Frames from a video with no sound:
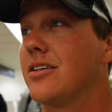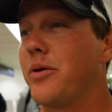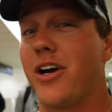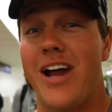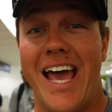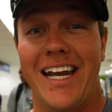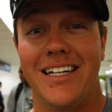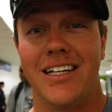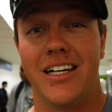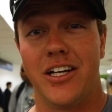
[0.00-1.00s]
We are
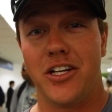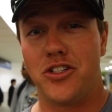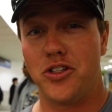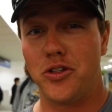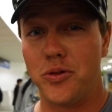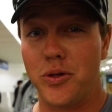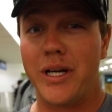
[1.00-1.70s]
headed to